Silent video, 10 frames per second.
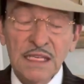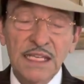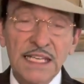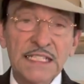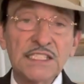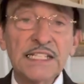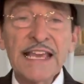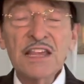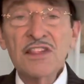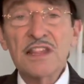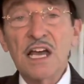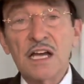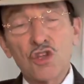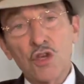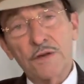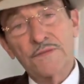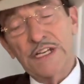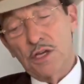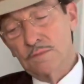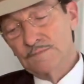In today's short
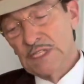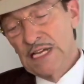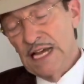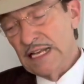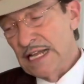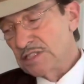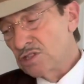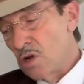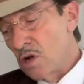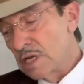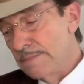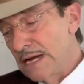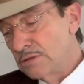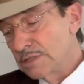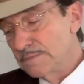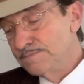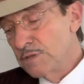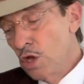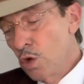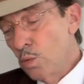video, I'd like to talk about
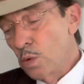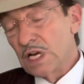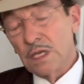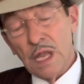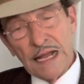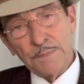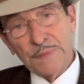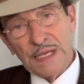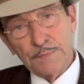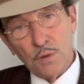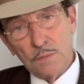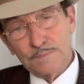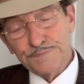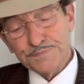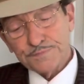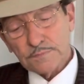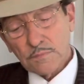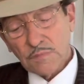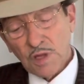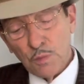what a lot of people
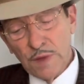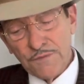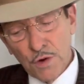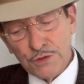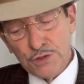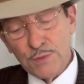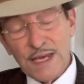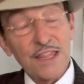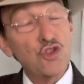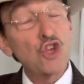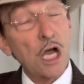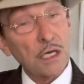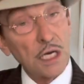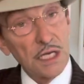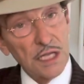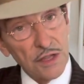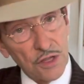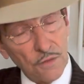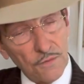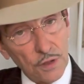refer to as junk
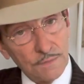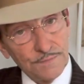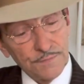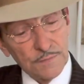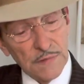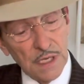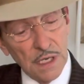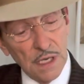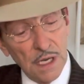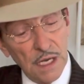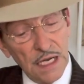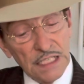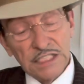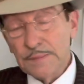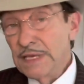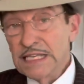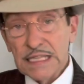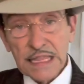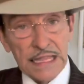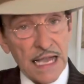silver. To me,
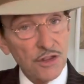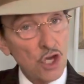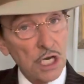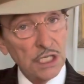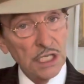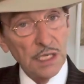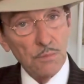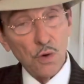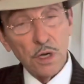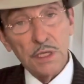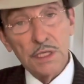it's not junk anymore.